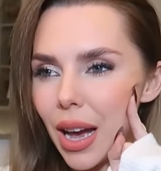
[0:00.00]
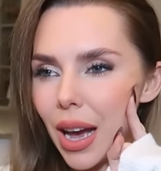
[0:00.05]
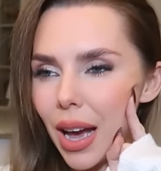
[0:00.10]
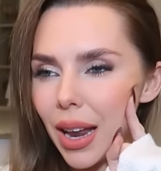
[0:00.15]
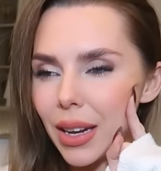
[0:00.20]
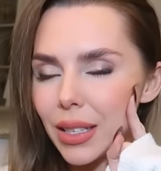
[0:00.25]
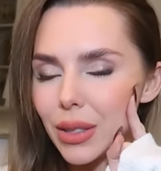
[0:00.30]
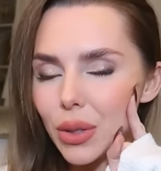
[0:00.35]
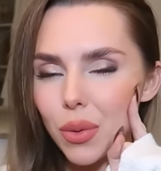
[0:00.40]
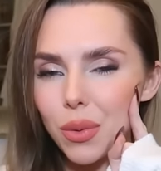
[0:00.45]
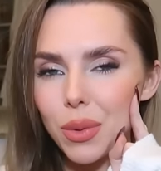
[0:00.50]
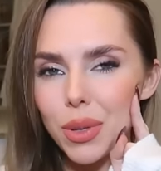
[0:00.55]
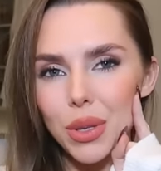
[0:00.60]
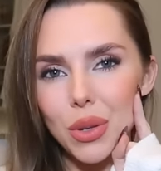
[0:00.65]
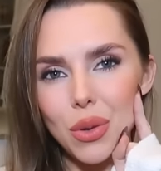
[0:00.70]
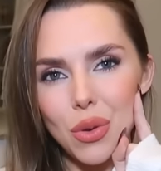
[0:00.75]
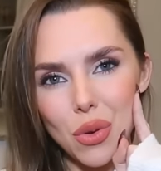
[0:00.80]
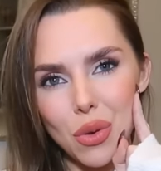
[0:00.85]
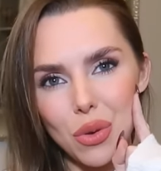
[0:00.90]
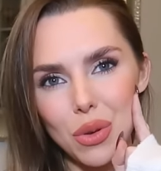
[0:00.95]
And it's always
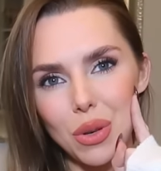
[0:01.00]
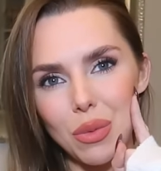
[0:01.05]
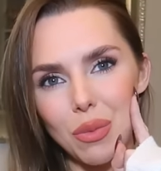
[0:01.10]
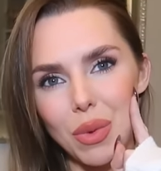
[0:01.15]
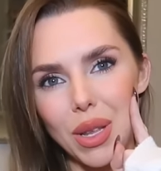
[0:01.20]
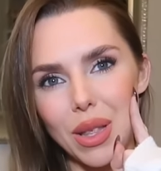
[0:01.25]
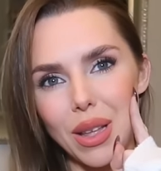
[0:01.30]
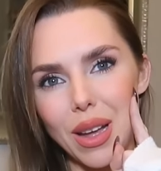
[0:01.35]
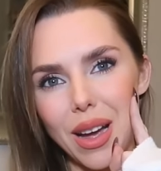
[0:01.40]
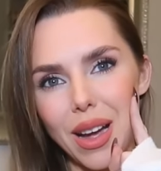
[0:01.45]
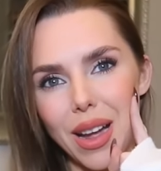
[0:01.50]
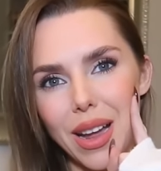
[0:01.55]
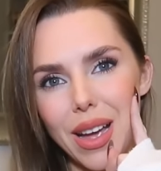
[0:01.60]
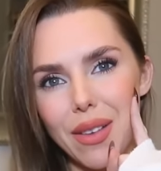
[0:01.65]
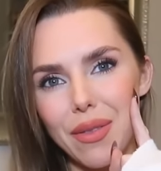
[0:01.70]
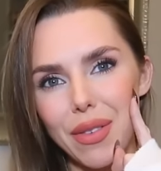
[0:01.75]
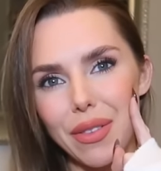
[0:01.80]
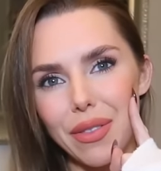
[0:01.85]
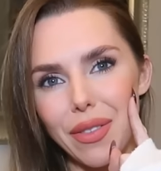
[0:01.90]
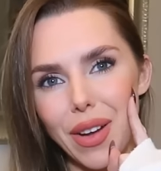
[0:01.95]
struck to me that I
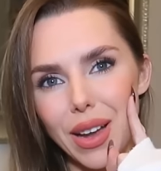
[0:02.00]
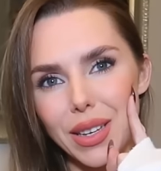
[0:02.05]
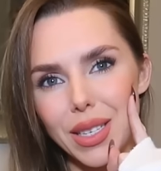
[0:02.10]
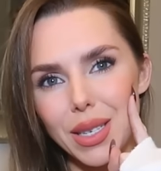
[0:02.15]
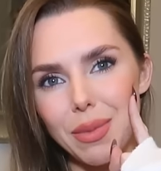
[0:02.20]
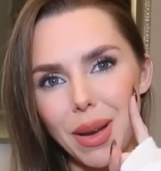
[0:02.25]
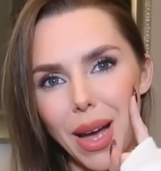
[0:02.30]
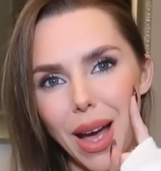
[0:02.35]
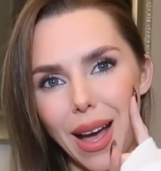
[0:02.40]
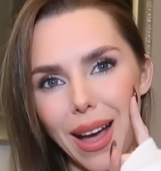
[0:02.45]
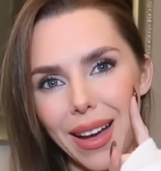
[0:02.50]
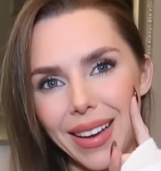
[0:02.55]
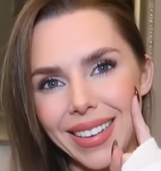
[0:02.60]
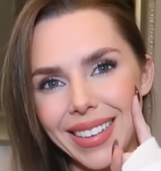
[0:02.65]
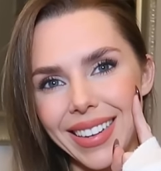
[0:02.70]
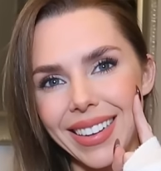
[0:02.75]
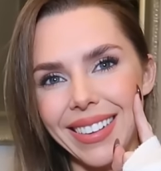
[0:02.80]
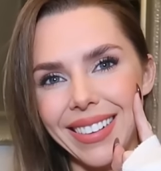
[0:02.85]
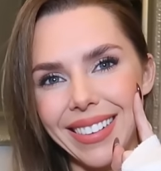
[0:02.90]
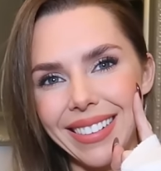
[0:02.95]
have a fatty
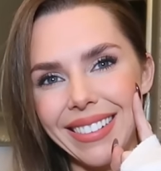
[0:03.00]
back.